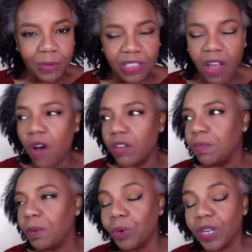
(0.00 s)
We talk
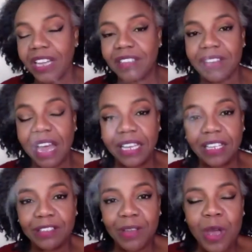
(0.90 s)
spirit and
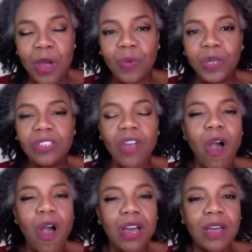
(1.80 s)
science. We
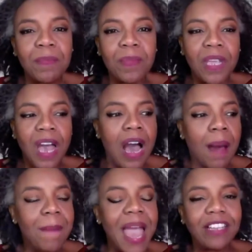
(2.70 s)
talk
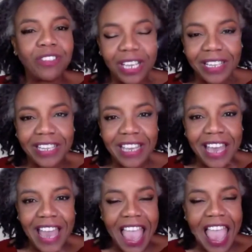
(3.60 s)
magic
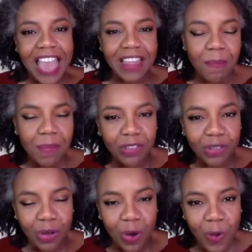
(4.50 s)
and the
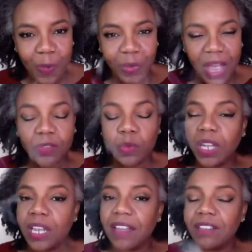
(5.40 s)
mystical, as
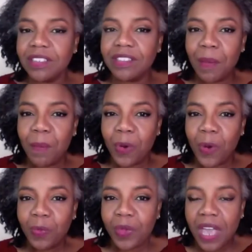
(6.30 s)
well as the
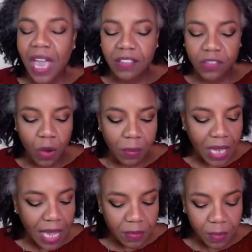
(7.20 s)
simple. And so I'm
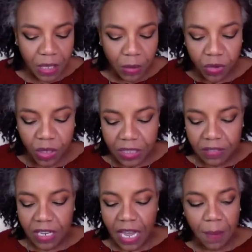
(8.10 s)
glad to be here with you
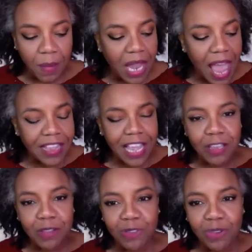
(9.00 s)
today. I'm glad that
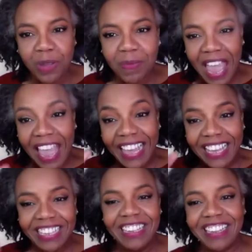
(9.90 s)
you joined me.
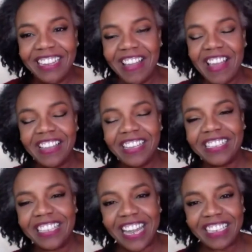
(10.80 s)
Hey,
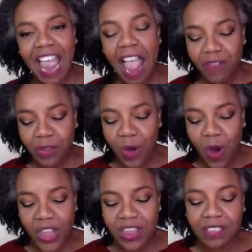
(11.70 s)
glad to have you
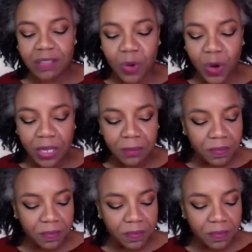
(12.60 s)
on this morning.